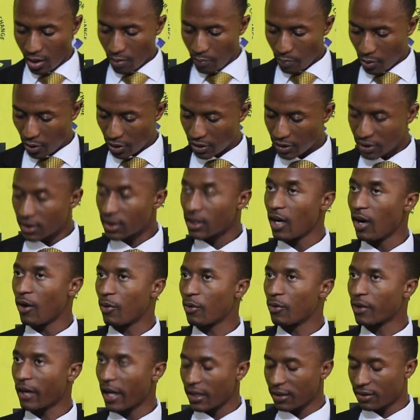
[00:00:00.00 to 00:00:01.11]
political
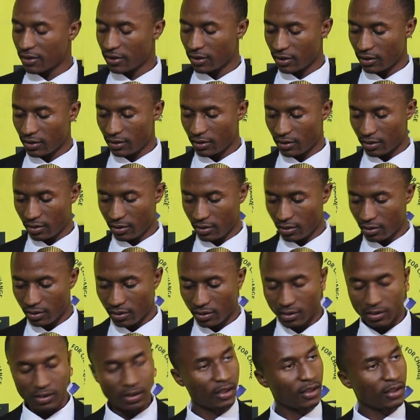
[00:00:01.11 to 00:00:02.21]
crisis
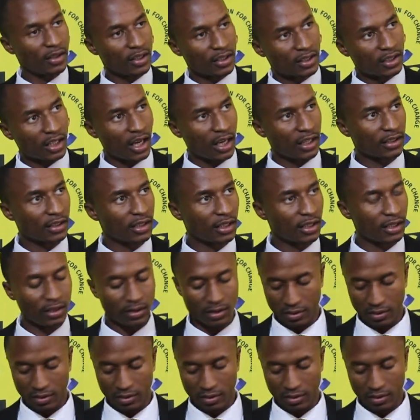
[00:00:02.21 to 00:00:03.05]
in this country,